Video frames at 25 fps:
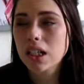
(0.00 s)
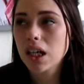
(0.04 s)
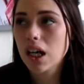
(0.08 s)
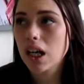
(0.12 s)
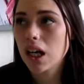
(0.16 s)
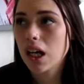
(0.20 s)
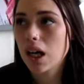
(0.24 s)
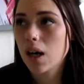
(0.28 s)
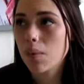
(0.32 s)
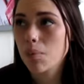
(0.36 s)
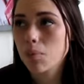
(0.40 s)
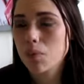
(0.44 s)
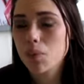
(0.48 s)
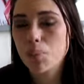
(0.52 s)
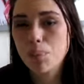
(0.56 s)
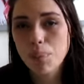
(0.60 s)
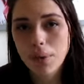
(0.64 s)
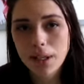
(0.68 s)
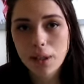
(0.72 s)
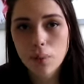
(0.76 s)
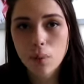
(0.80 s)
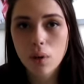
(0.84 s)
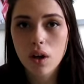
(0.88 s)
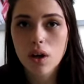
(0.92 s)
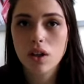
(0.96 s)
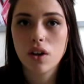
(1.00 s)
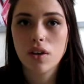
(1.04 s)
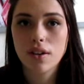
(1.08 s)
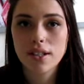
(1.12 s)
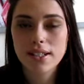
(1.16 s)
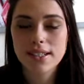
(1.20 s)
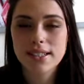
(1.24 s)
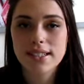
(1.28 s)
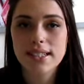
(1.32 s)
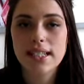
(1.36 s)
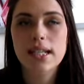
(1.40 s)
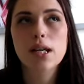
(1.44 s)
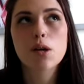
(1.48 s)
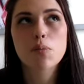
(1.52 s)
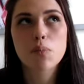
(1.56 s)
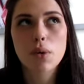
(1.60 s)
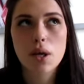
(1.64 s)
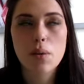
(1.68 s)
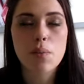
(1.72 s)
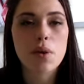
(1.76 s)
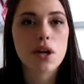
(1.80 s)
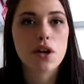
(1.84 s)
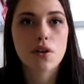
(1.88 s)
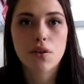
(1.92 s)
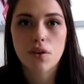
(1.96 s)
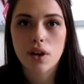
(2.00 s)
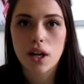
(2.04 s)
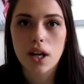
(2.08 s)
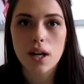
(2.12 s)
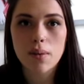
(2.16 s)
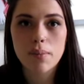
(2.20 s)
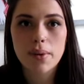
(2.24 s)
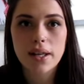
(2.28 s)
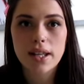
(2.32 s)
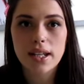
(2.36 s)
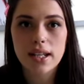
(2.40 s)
The big one, honestly, BB cream.